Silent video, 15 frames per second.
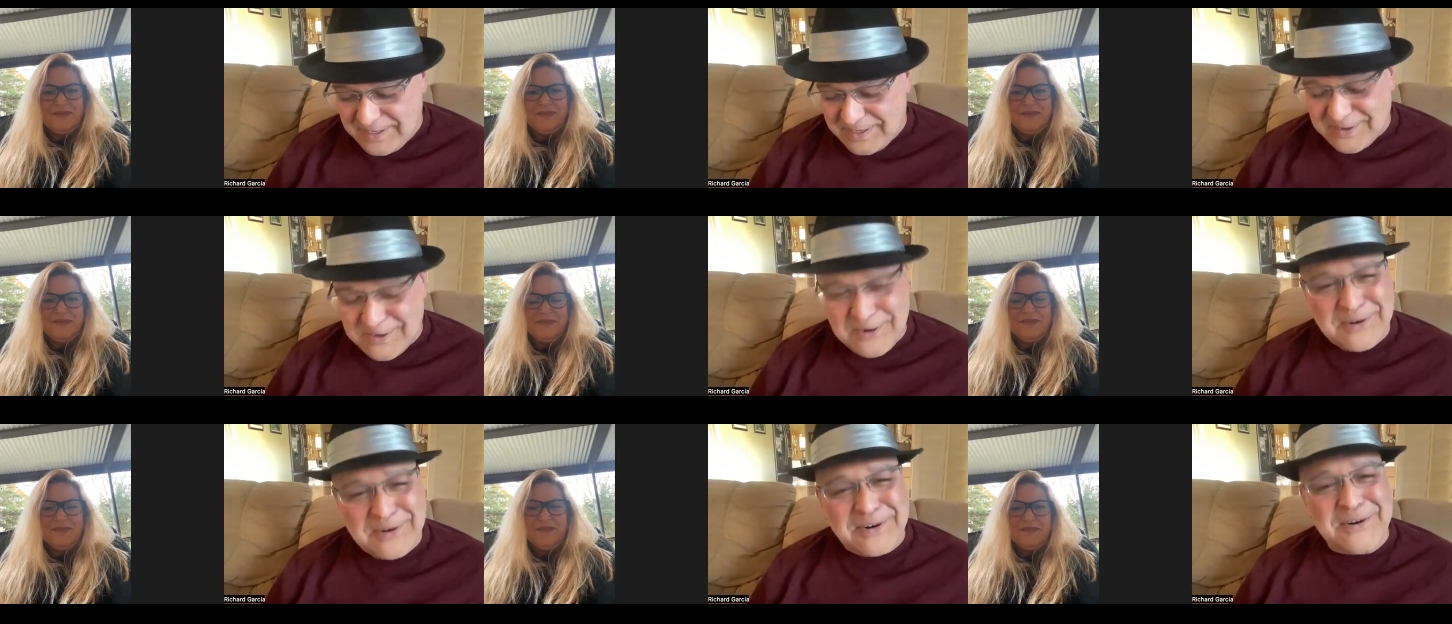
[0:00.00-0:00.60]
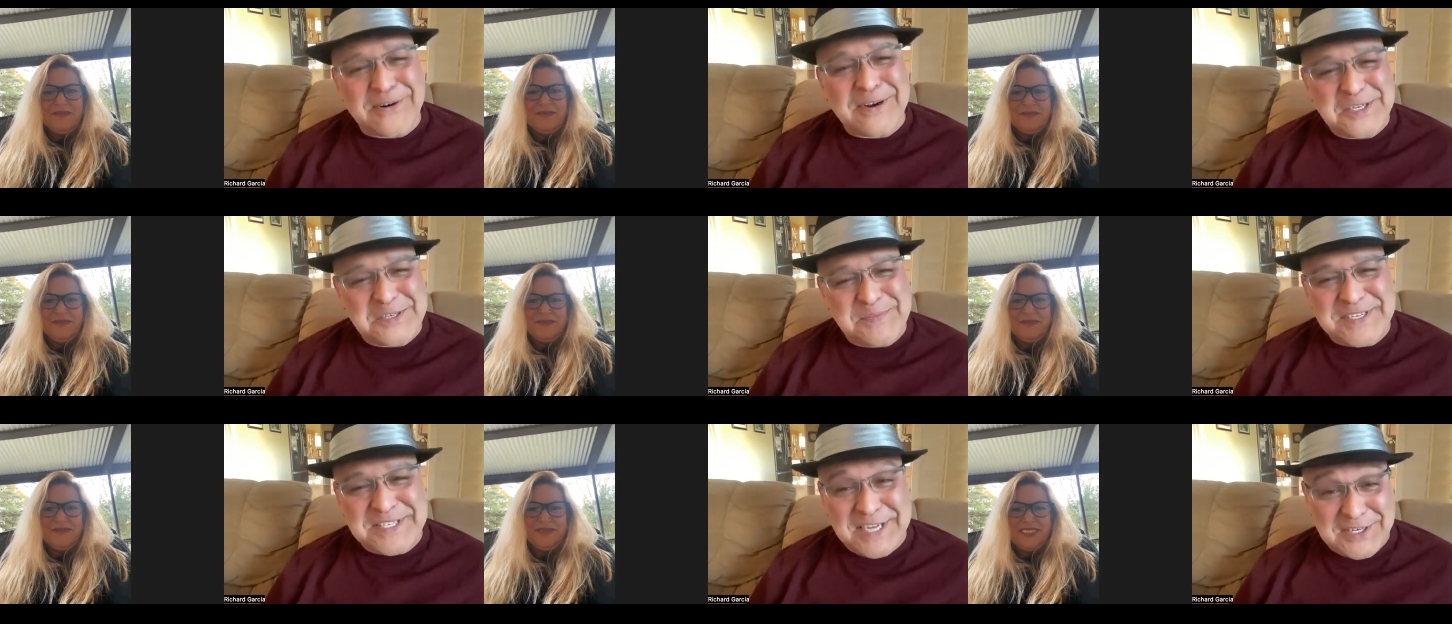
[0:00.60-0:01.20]
Speaker 1: uh, her her
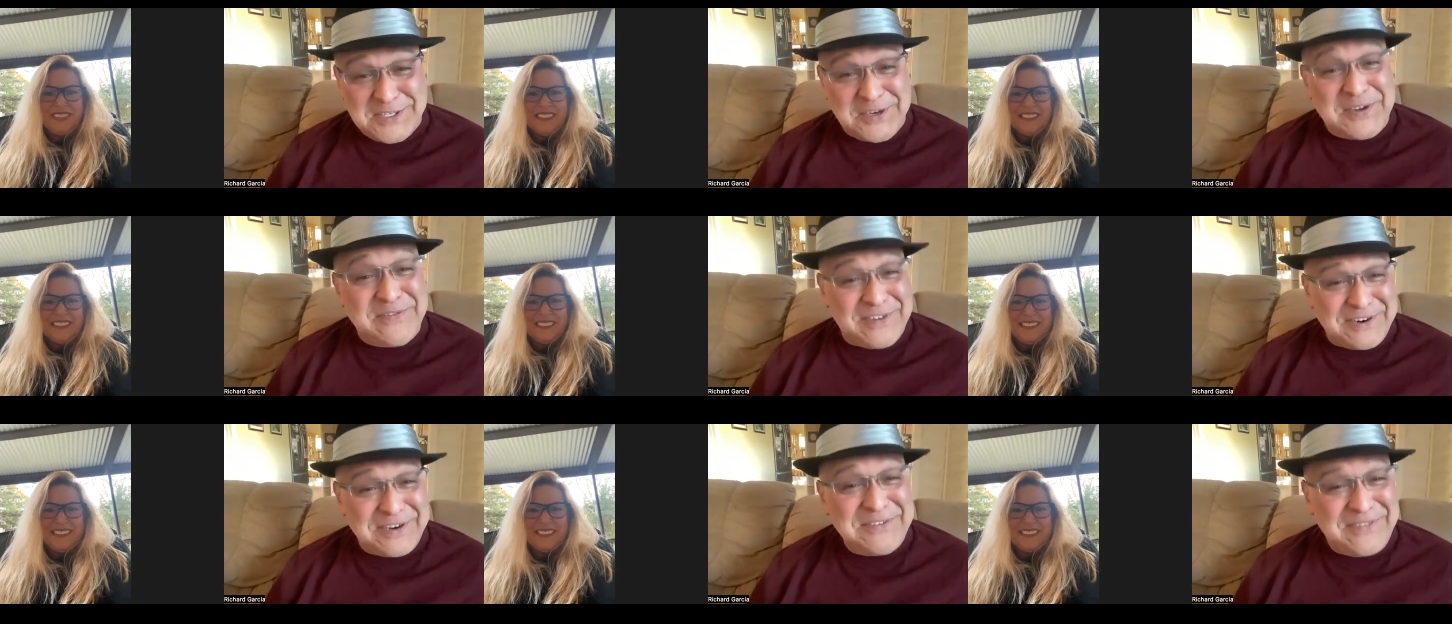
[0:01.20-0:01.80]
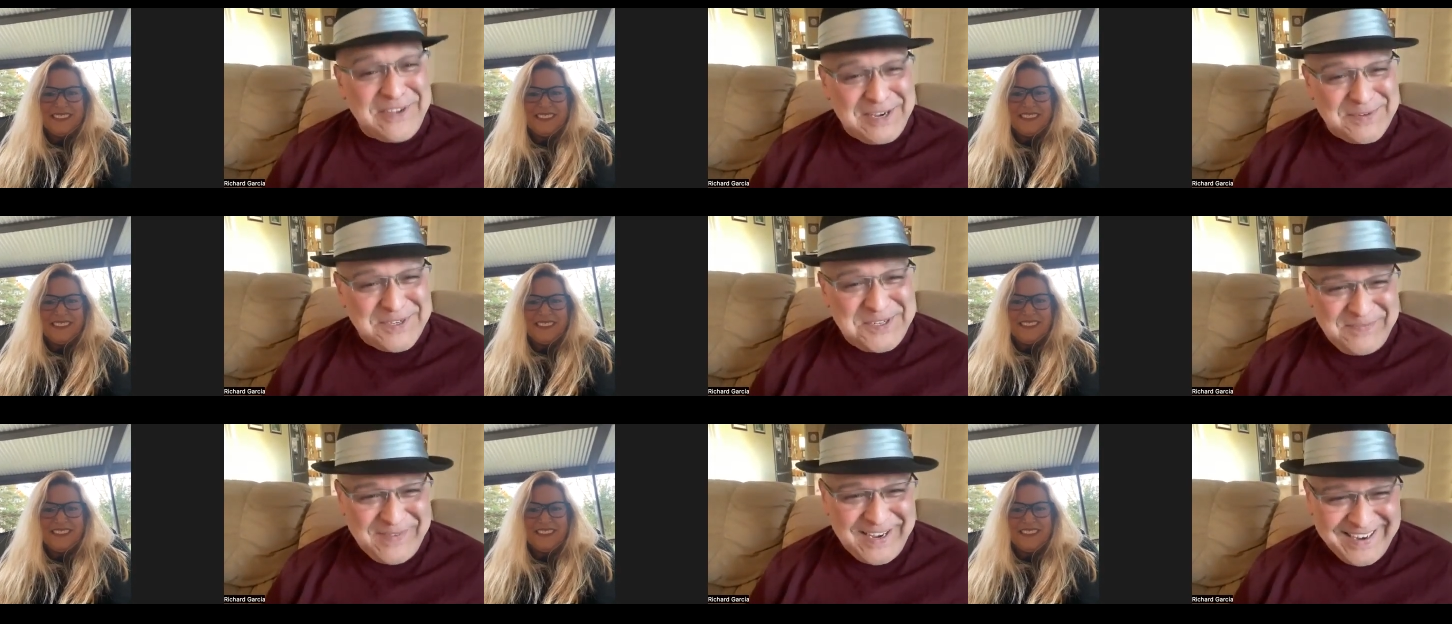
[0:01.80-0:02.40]
husband is actually a very
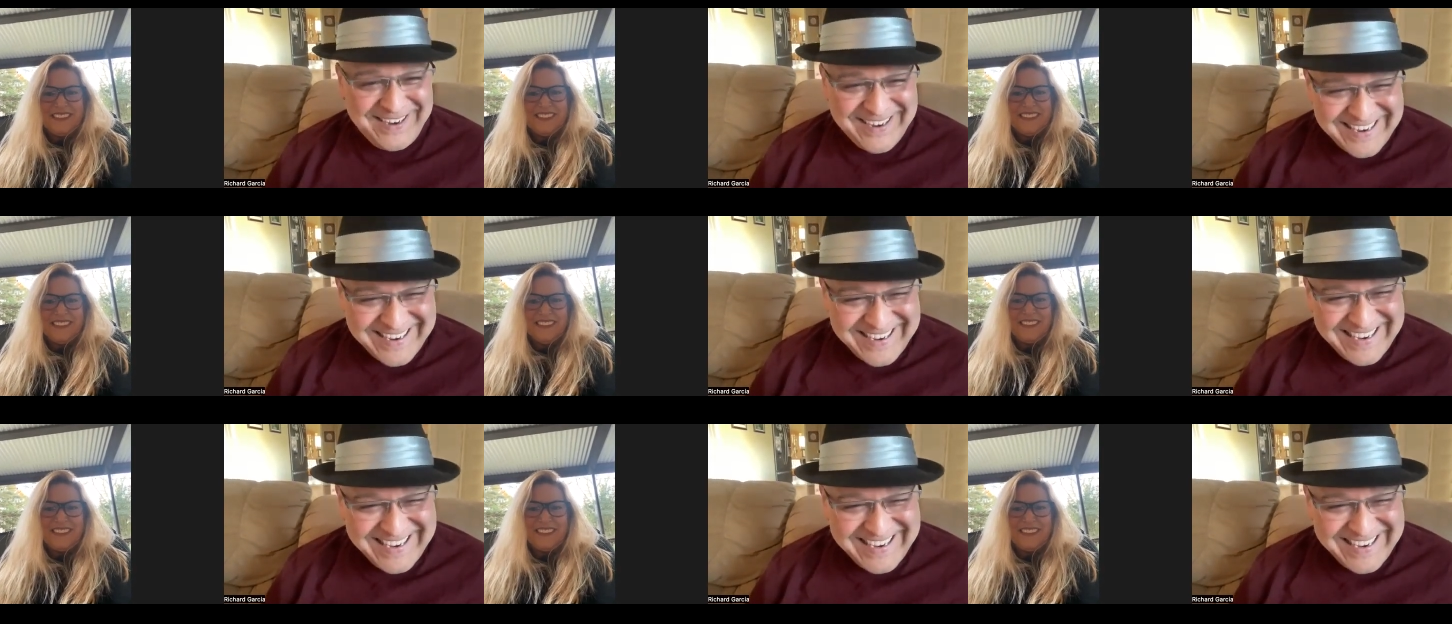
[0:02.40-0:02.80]
famous man